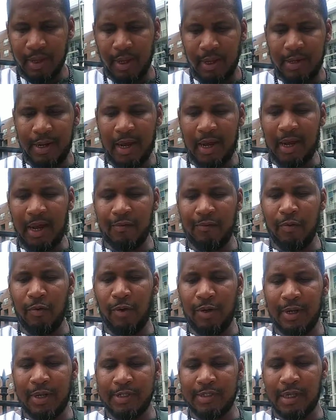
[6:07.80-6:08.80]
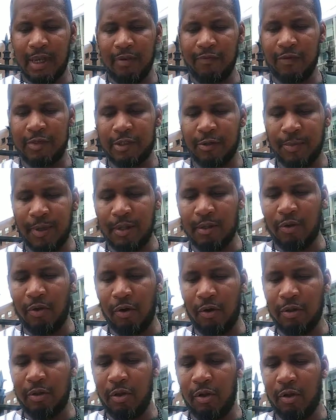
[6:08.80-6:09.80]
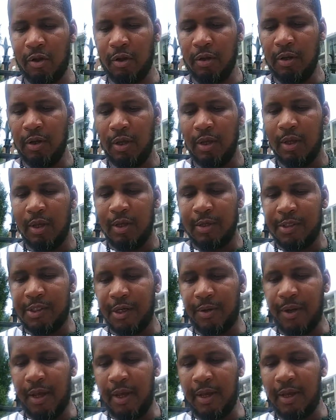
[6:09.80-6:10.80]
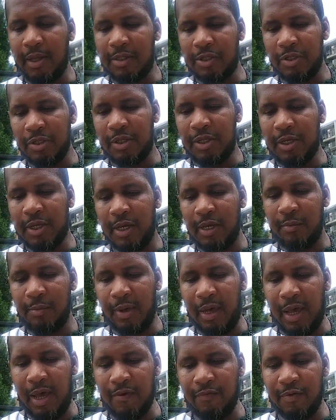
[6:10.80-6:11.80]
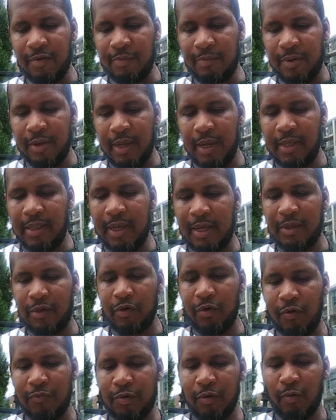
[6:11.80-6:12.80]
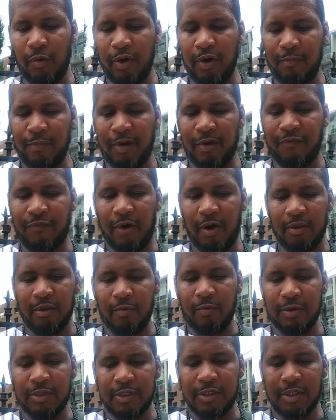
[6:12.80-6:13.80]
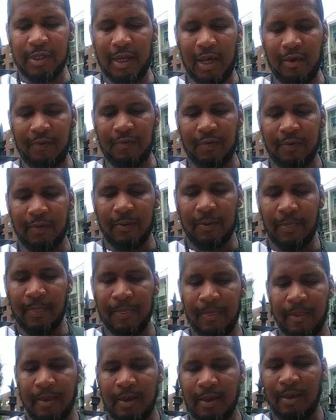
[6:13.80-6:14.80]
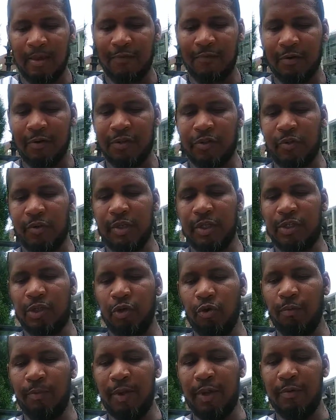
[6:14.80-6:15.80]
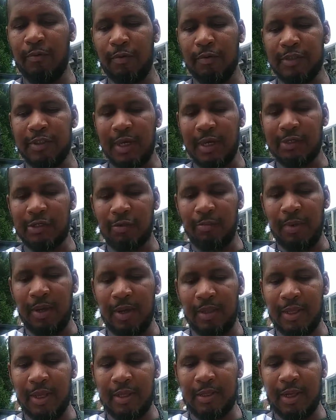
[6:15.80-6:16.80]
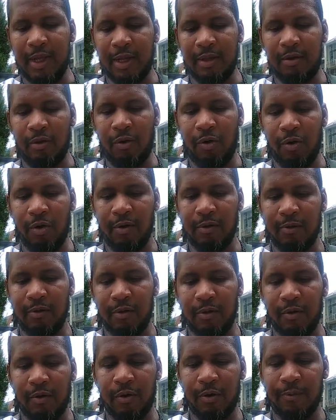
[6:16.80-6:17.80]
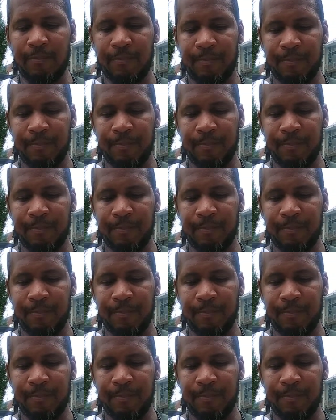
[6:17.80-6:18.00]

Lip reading: not everyone that saith unto me, Lord, Lord, shall not enter into the kingdom of heaven, but he that doeth the will of my Father which is in heaven. Verse 22, many will say to me in that day, Lord, Lord,